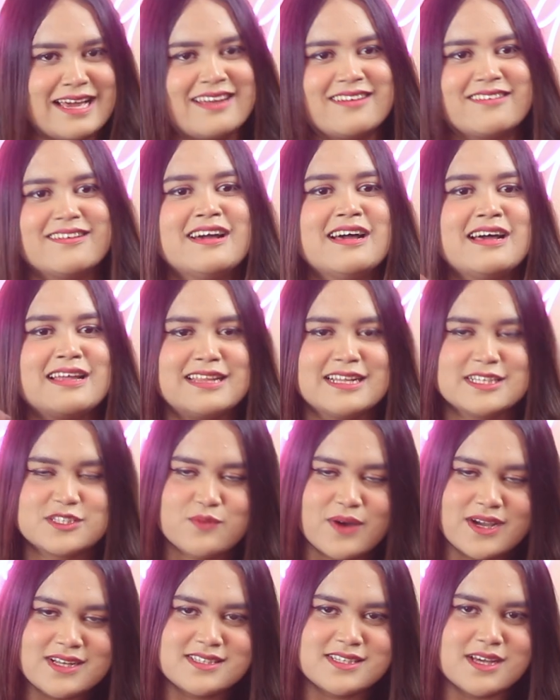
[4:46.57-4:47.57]
and that's
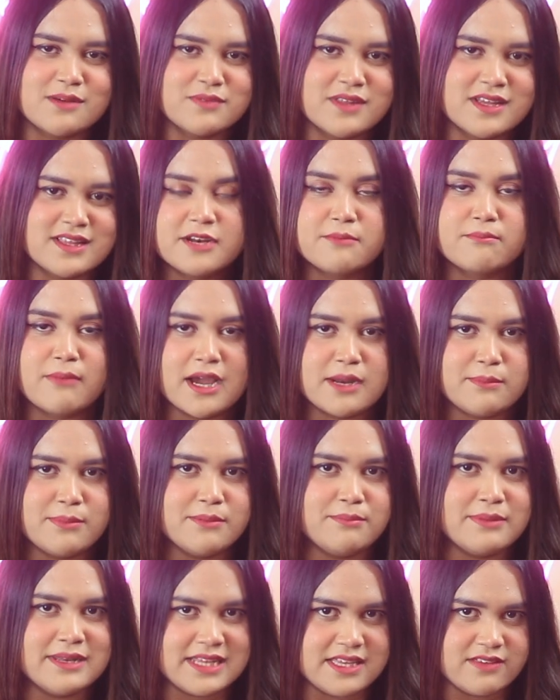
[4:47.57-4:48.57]
quite something that it might be
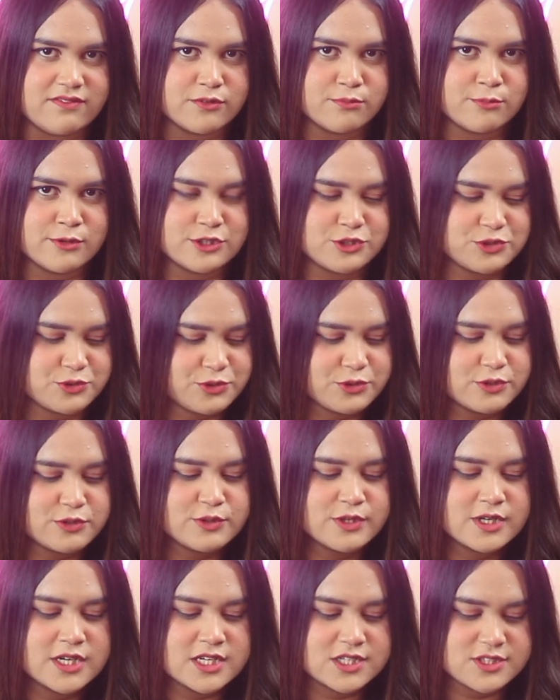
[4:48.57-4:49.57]
believable to you.